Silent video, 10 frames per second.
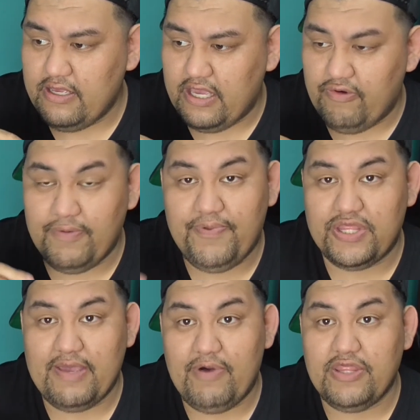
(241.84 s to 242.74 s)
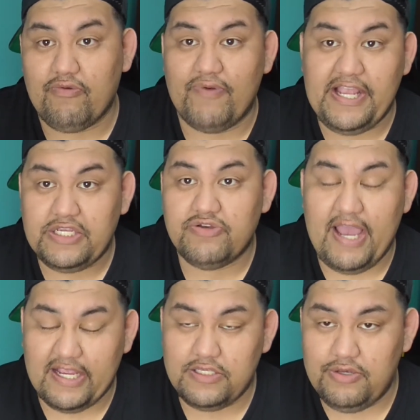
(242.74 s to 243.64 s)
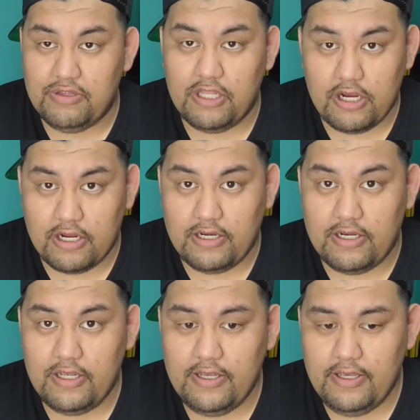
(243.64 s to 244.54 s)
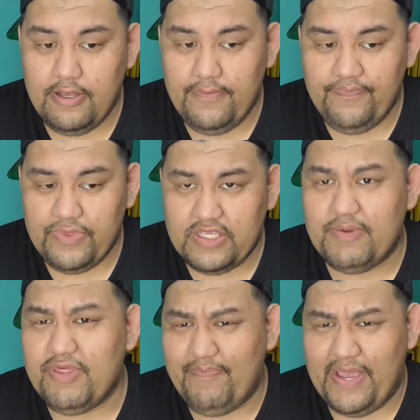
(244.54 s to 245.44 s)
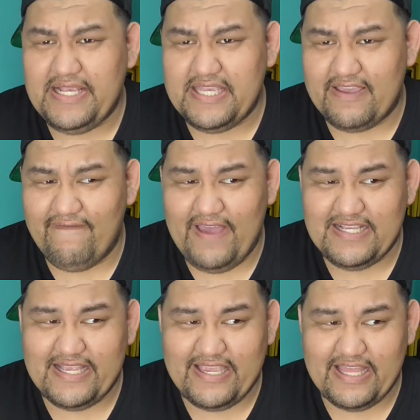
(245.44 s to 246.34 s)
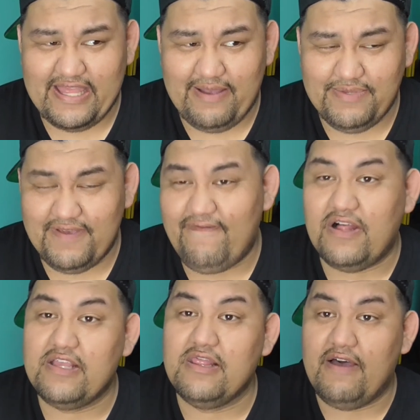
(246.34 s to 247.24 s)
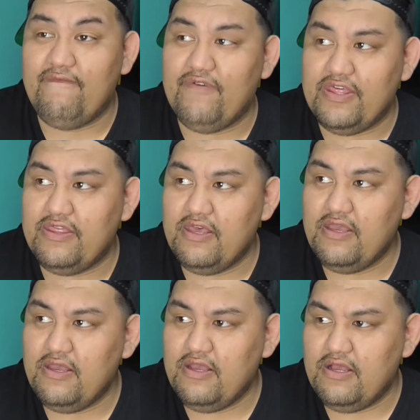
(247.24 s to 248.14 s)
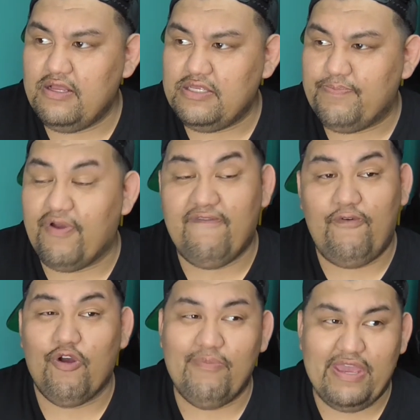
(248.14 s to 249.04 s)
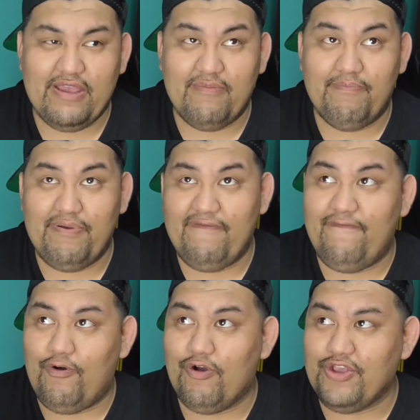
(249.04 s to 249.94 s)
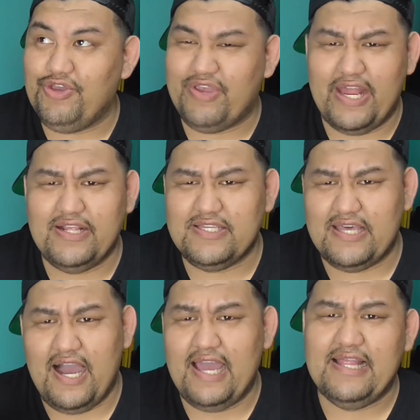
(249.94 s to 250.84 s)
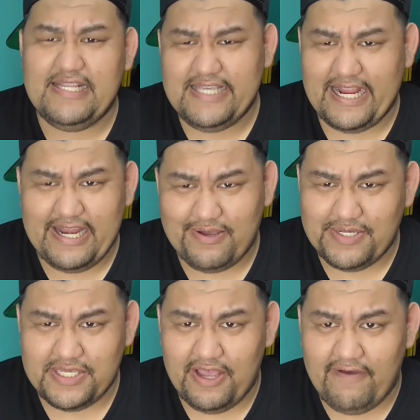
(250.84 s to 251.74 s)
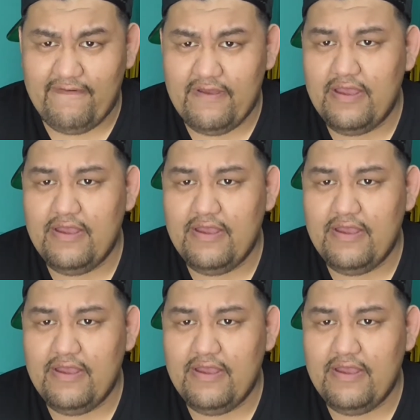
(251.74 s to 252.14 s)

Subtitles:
it would put them on the right track to learn some of the basic effects and get them to fall in love with performing before you get into the highly technical stuff.